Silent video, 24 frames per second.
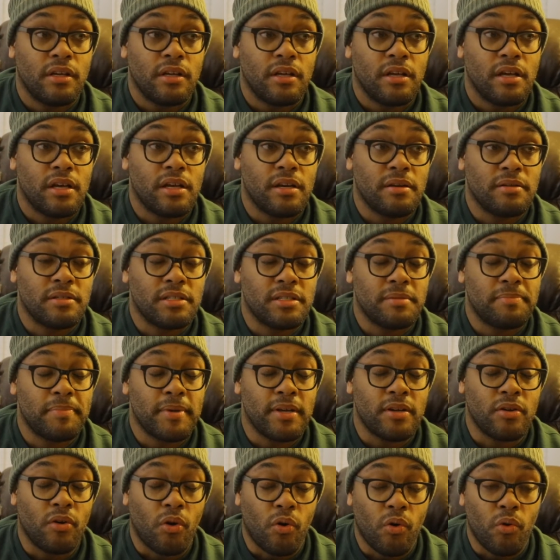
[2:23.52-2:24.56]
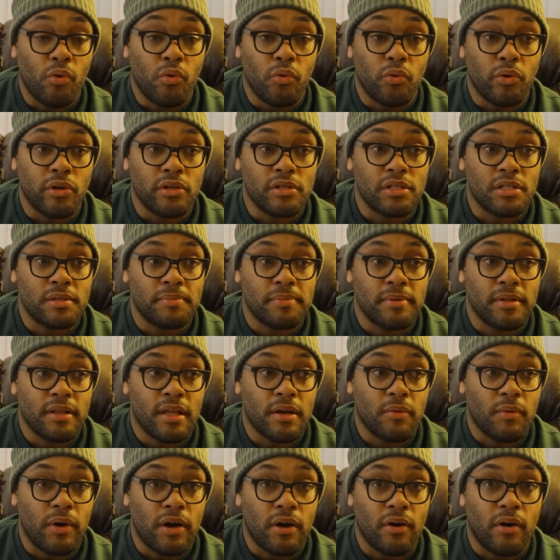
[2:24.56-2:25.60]
and just being old and just being
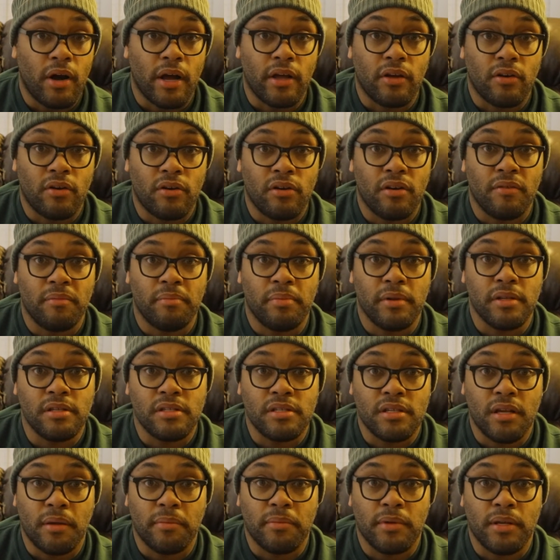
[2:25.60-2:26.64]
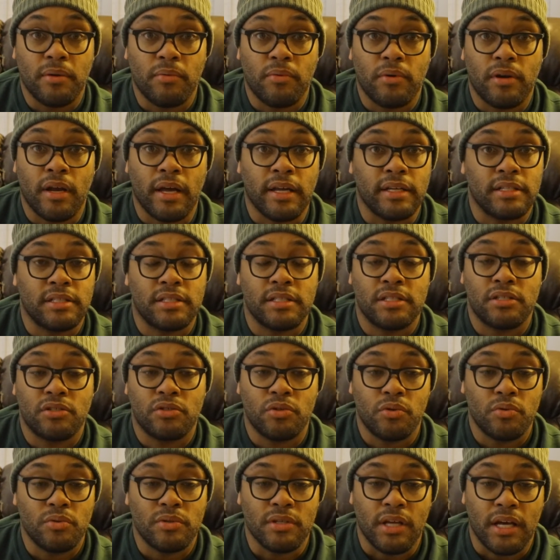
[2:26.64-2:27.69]
like, wow, I could have been something when I just
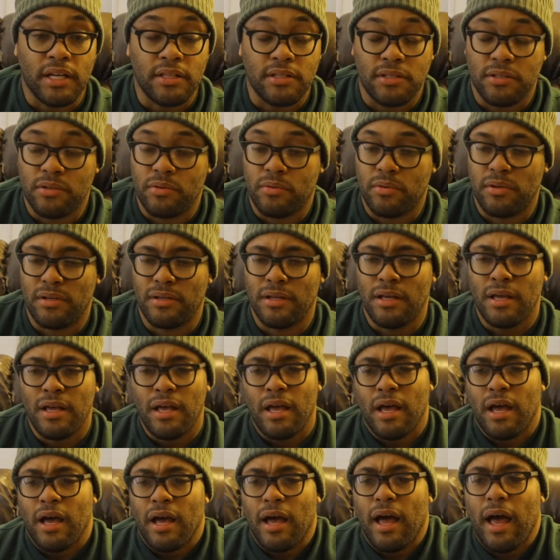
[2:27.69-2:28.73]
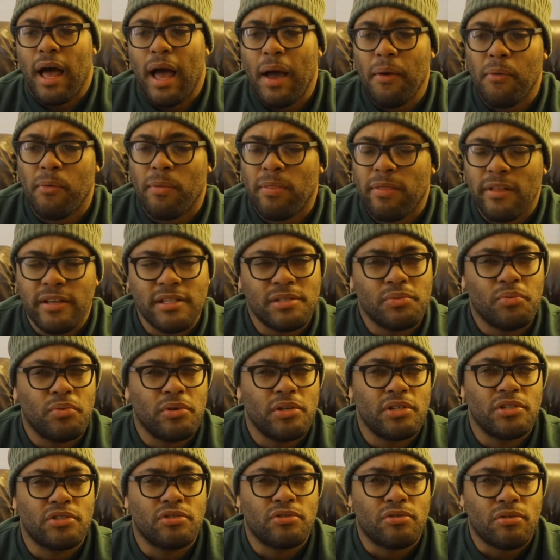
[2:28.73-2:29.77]
chose not to. And I at least
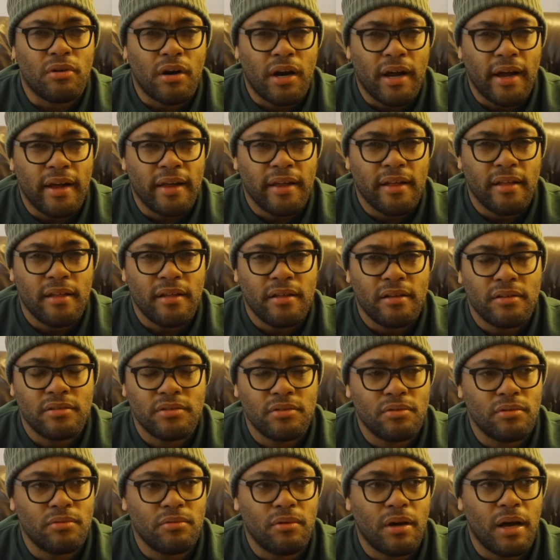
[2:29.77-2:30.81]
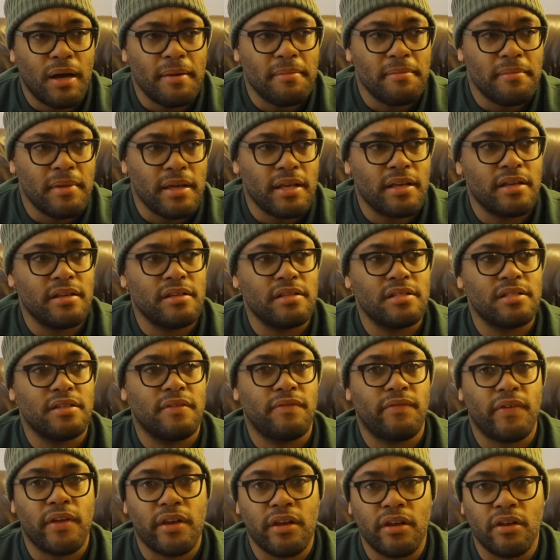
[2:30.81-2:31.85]
want to try. So I'm making this
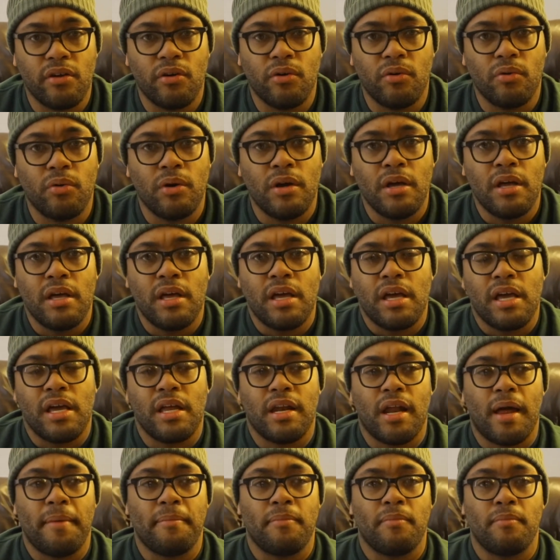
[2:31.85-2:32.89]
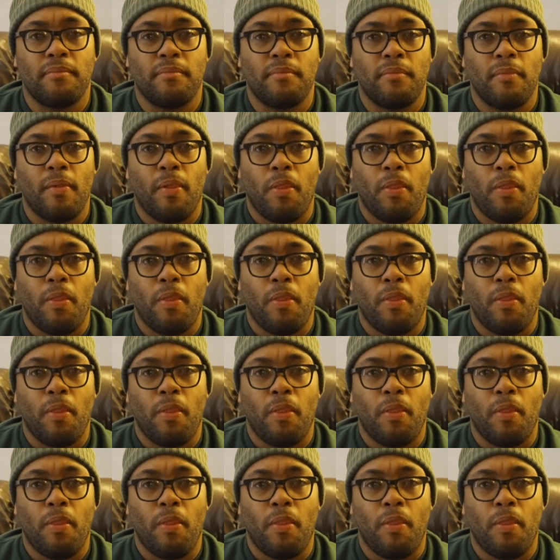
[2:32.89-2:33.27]
video and I'm